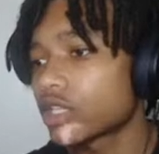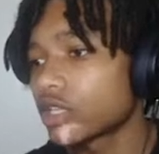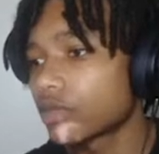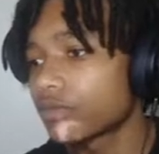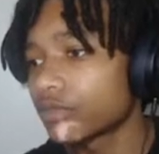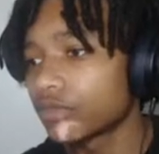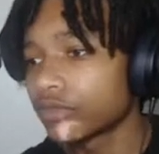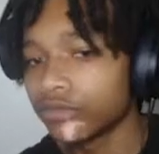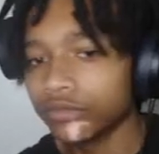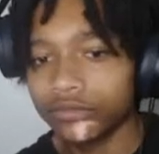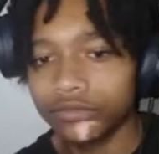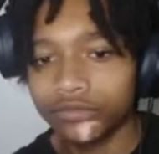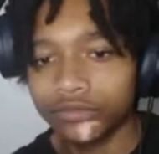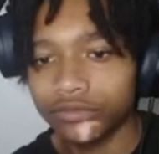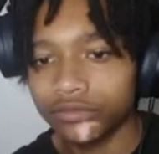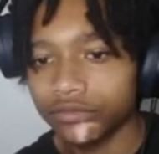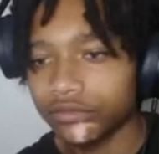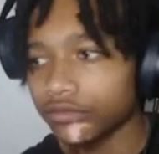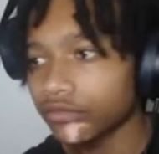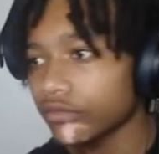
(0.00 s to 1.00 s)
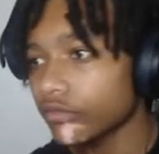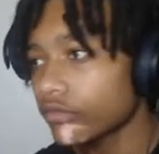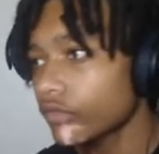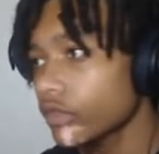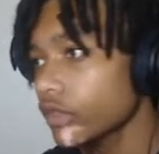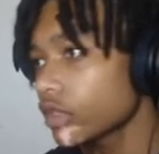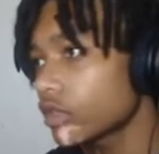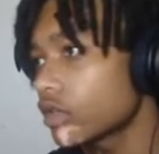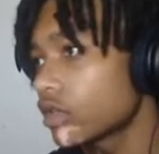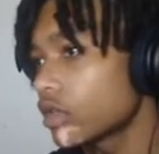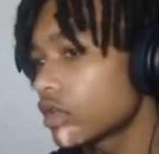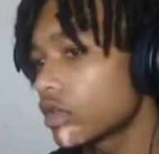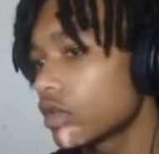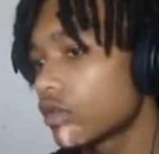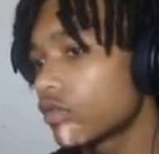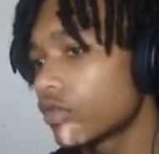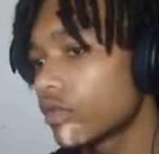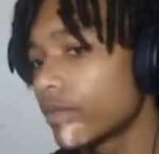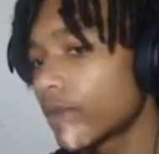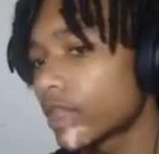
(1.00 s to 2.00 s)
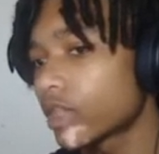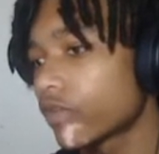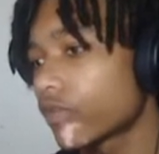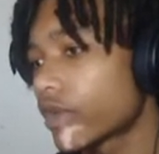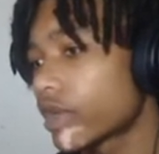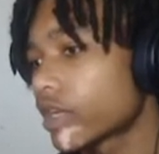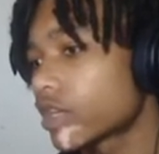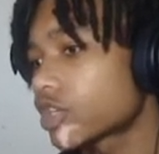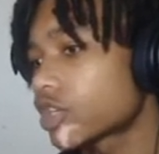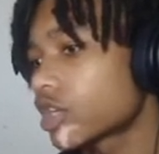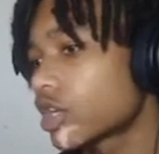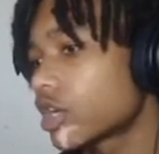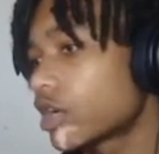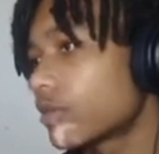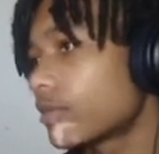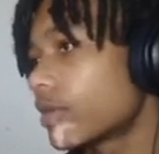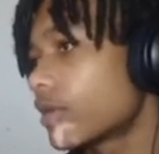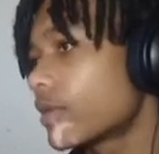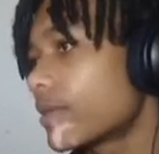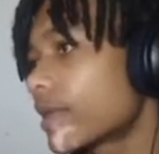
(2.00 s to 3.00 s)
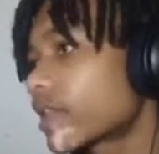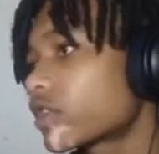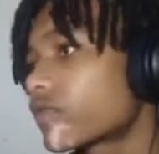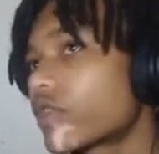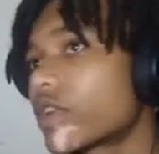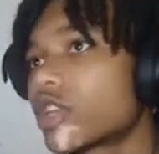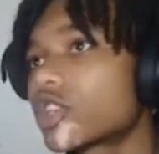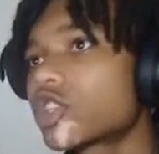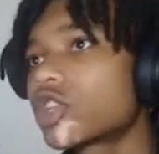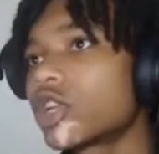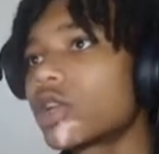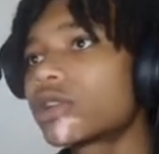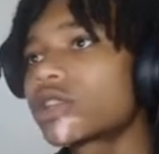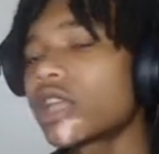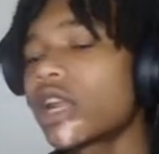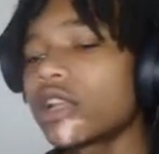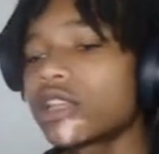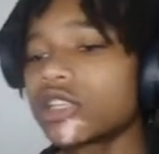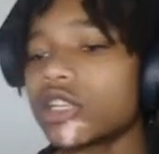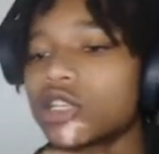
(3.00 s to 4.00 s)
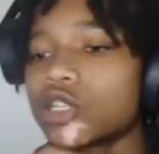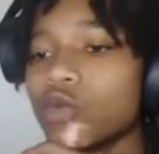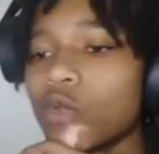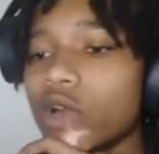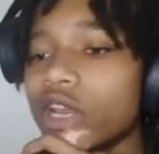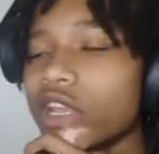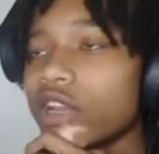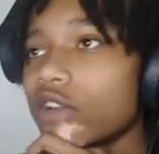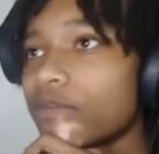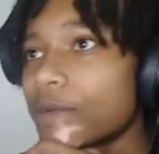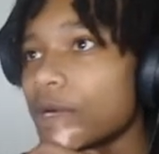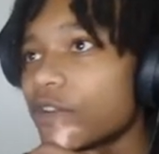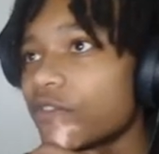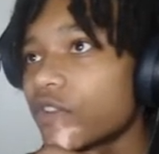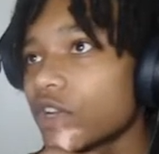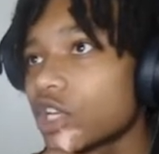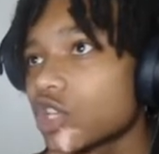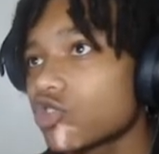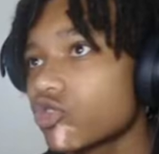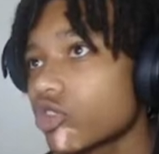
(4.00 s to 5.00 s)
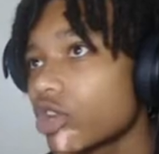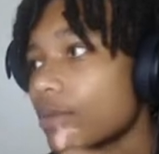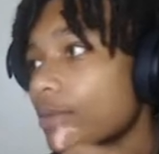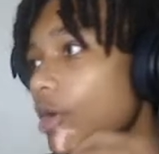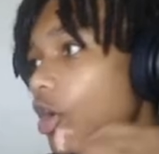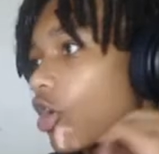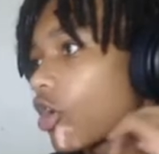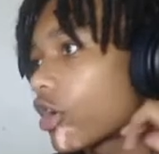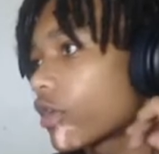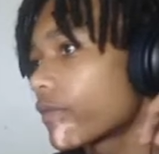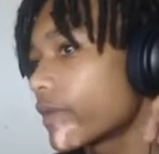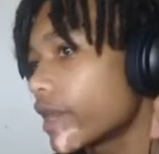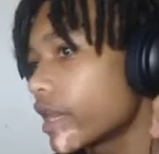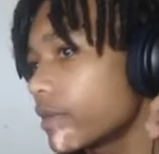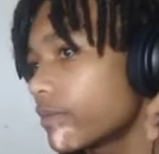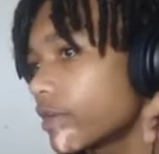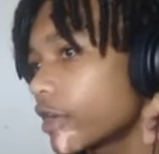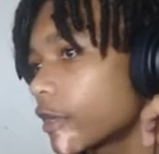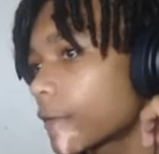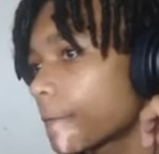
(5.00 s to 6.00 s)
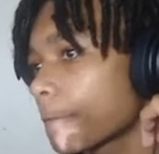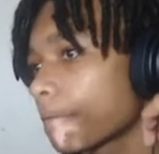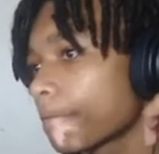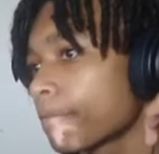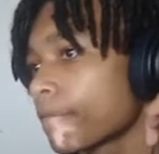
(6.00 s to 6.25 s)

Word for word: simple. We about to run this shit up, bro. We about to run this shit up. Shout out to 20 in the motherfucking stream already, bro.